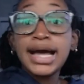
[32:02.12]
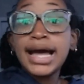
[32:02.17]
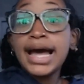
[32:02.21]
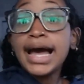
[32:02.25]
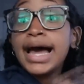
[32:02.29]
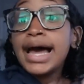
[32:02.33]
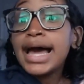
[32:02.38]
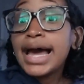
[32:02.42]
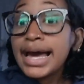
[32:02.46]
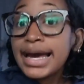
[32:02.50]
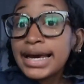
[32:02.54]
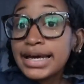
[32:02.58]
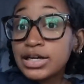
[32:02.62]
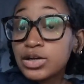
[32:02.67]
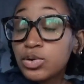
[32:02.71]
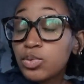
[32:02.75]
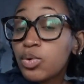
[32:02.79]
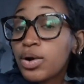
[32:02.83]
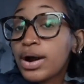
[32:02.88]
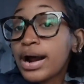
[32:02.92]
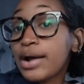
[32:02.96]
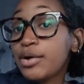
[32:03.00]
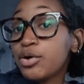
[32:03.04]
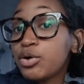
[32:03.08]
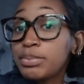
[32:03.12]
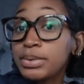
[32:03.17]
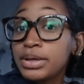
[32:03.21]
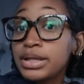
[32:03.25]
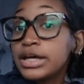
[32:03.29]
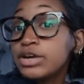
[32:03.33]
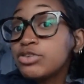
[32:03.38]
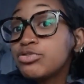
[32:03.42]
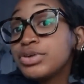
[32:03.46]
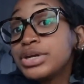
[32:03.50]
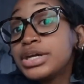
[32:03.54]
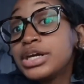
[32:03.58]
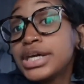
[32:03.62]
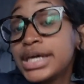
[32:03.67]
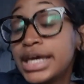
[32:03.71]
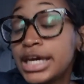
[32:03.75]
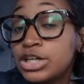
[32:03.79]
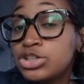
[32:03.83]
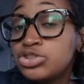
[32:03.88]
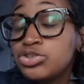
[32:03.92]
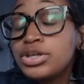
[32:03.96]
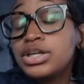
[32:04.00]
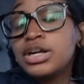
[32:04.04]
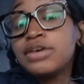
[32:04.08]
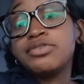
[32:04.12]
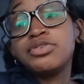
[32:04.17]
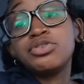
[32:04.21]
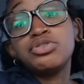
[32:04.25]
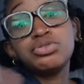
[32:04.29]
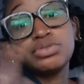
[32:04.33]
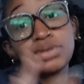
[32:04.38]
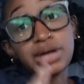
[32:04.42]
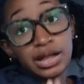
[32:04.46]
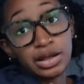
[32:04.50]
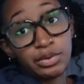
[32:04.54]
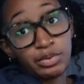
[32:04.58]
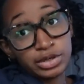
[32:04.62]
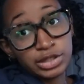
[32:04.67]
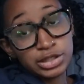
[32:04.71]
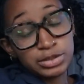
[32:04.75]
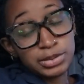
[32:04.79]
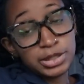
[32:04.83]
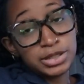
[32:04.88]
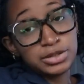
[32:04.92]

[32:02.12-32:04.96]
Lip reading: ahead where I will be like reading Kindred. If you do not want to be